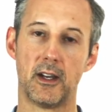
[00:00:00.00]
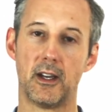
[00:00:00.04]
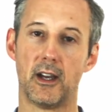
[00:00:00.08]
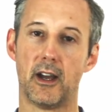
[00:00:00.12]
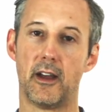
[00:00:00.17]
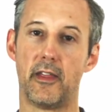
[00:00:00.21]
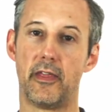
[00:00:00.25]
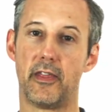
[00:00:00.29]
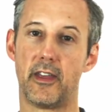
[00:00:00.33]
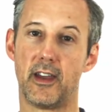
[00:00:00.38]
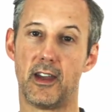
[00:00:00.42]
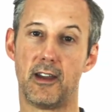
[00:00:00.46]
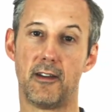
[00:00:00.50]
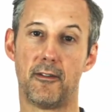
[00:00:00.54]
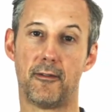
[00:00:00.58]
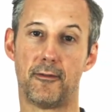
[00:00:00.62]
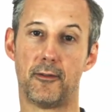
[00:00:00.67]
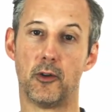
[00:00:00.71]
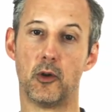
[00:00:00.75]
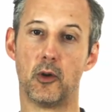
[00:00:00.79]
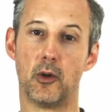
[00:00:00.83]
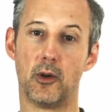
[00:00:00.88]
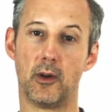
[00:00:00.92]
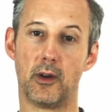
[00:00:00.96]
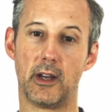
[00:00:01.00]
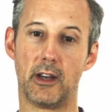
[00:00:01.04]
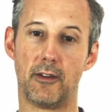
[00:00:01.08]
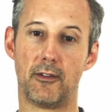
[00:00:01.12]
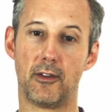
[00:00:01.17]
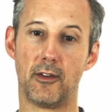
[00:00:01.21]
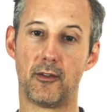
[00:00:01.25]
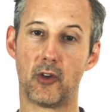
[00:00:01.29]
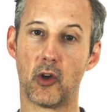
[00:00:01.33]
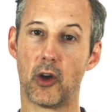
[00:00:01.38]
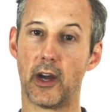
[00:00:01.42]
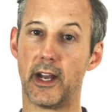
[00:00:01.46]
and therefore if
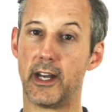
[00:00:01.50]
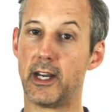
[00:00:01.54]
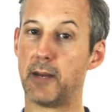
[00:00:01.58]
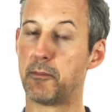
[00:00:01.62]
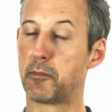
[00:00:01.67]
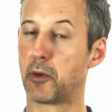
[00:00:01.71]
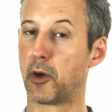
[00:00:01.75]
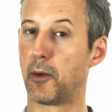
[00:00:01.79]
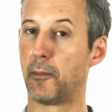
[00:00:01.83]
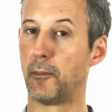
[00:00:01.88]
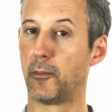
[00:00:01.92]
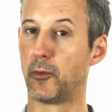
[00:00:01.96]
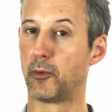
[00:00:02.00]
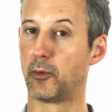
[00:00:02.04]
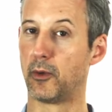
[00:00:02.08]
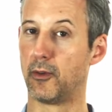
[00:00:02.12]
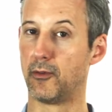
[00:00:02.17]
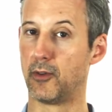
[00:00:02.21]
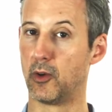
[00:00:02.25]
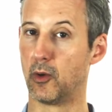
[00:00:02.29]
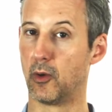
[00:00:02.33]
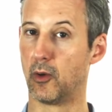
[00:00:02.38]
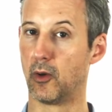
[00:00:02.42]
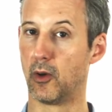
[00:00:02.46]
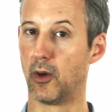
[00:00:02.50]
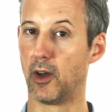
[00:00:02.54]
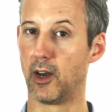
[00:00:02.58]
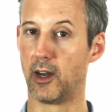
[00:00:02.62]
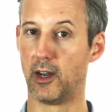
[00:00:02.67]
you've got any problems with your